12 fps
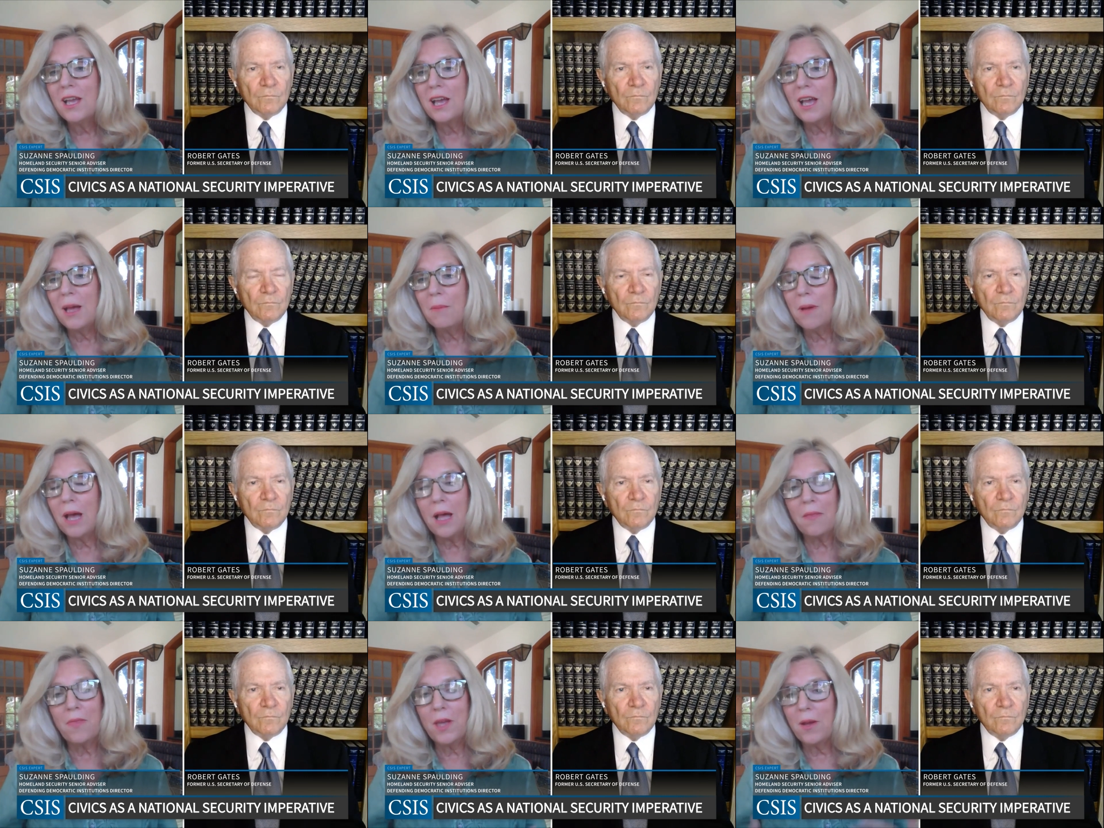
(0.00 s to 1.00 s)
Speaker 1: um,
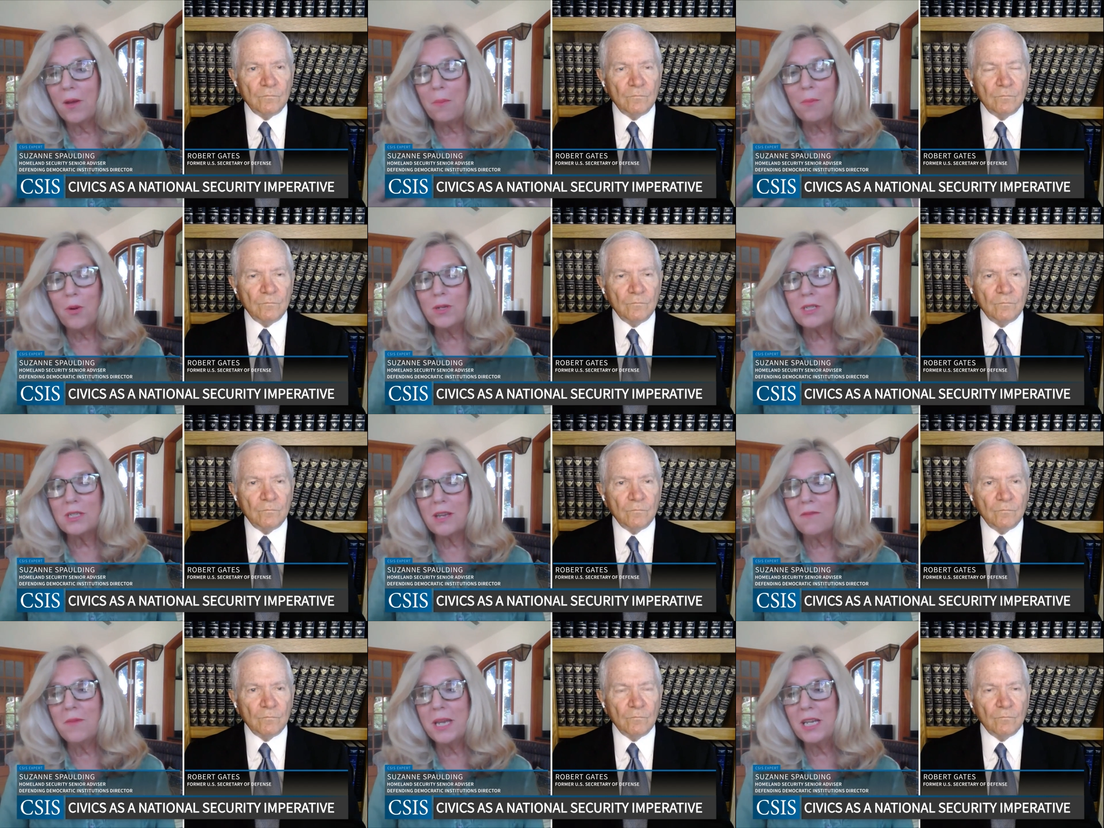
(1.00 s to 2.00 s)
the importance
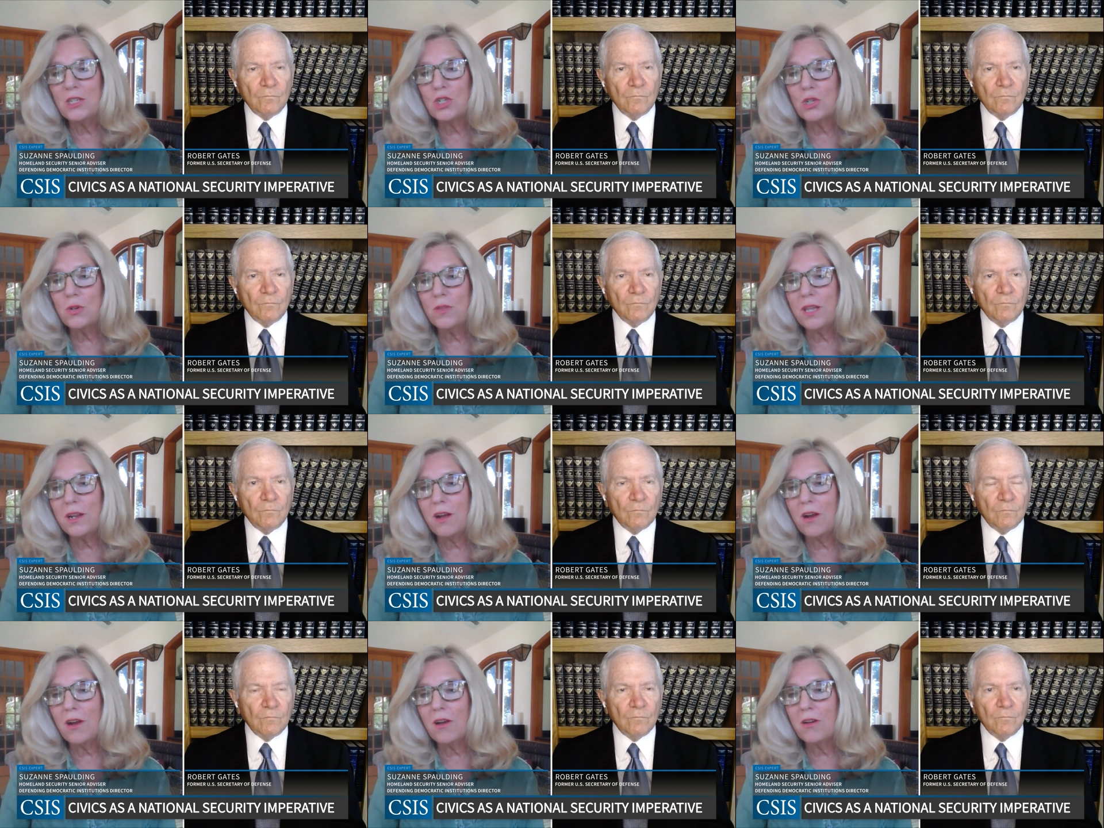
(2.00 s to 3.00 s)
of making sure that
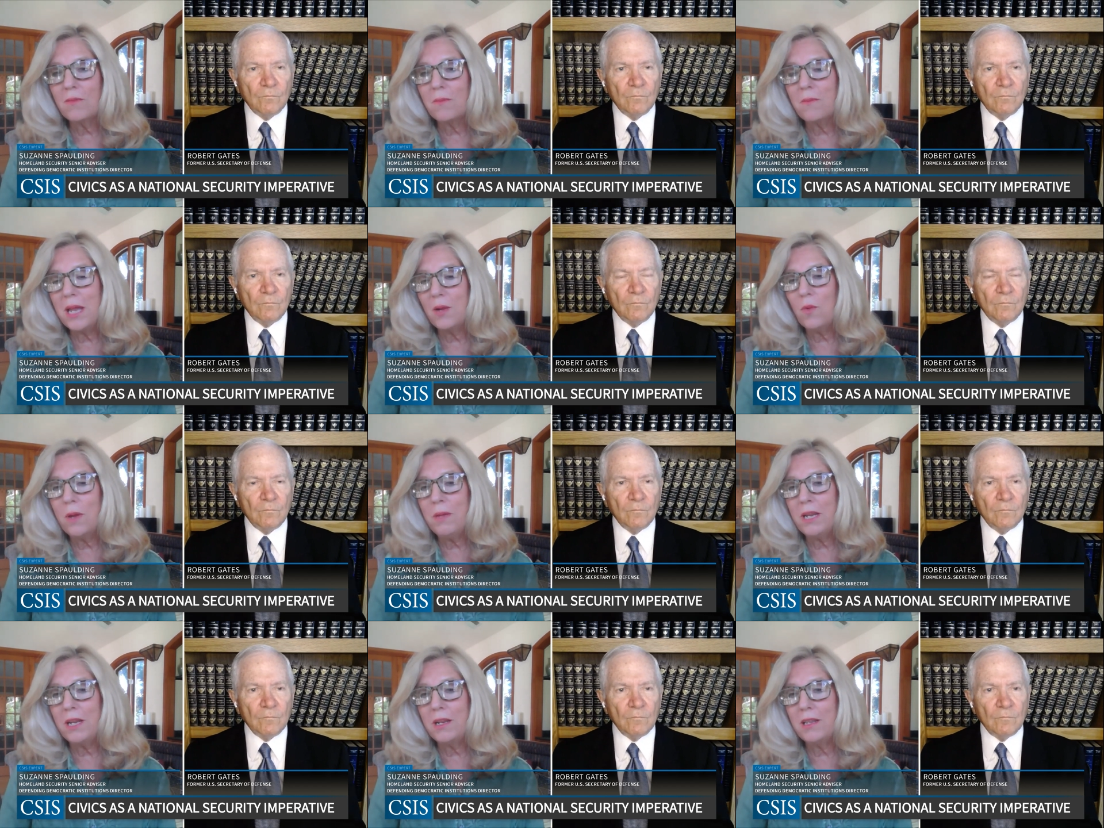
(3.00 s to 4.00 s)
our men and
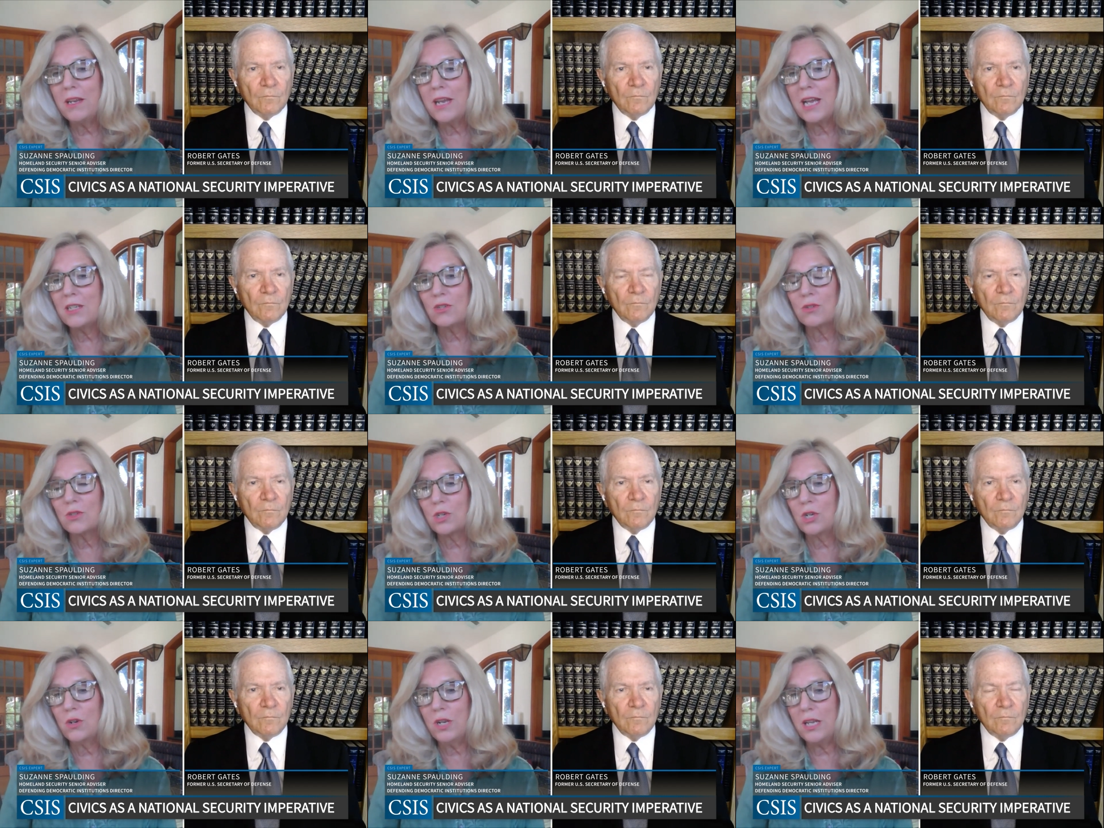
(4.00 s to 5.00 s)
women in the national
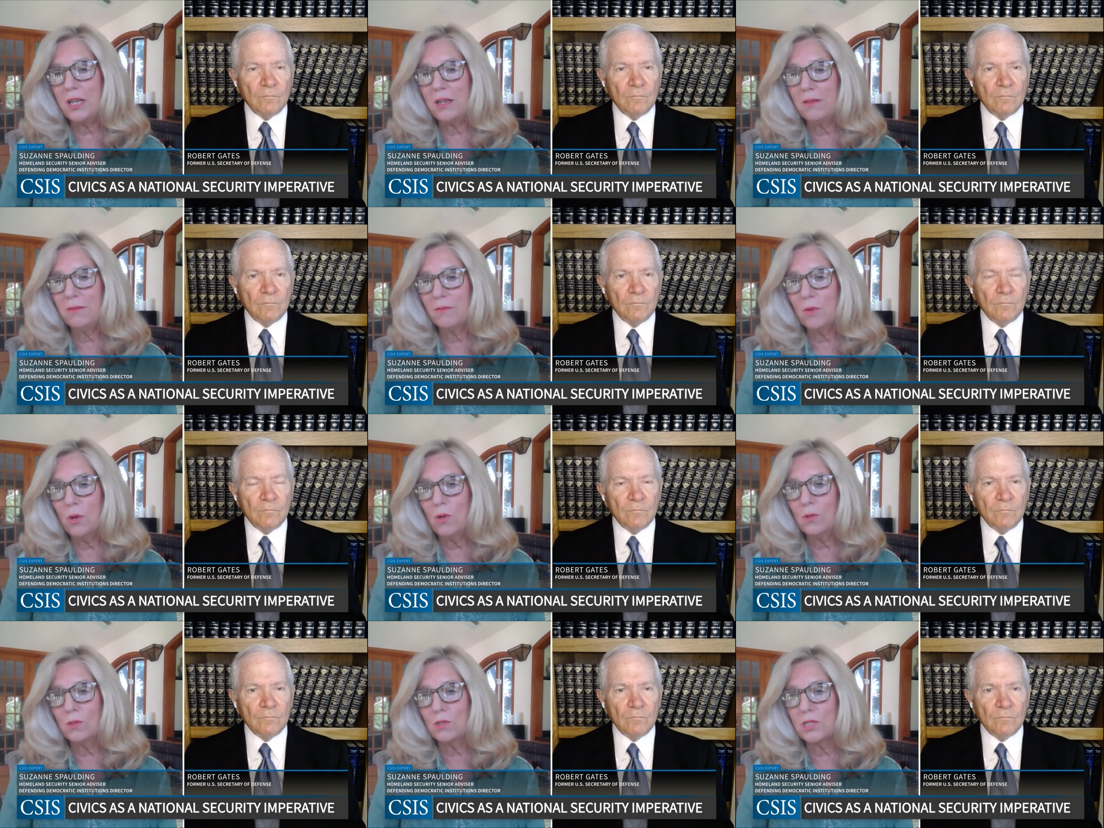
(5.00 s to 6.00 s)
security
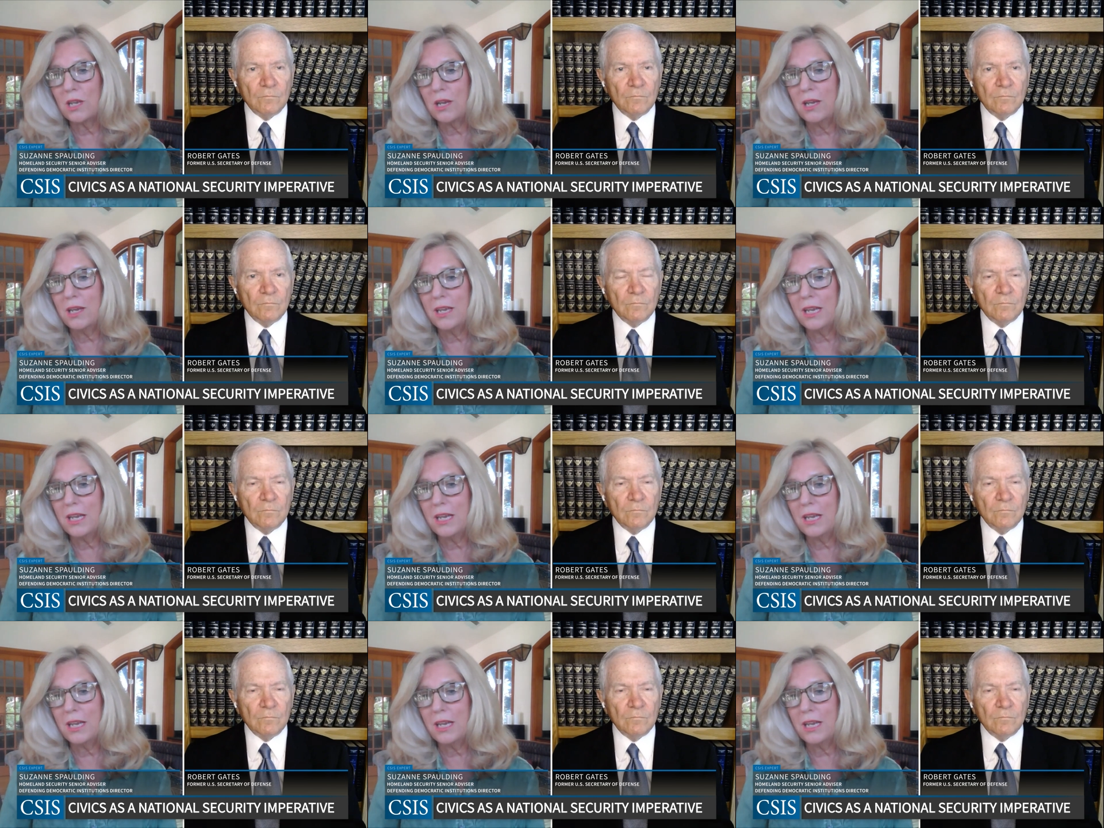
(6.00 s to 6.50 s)
roles uh,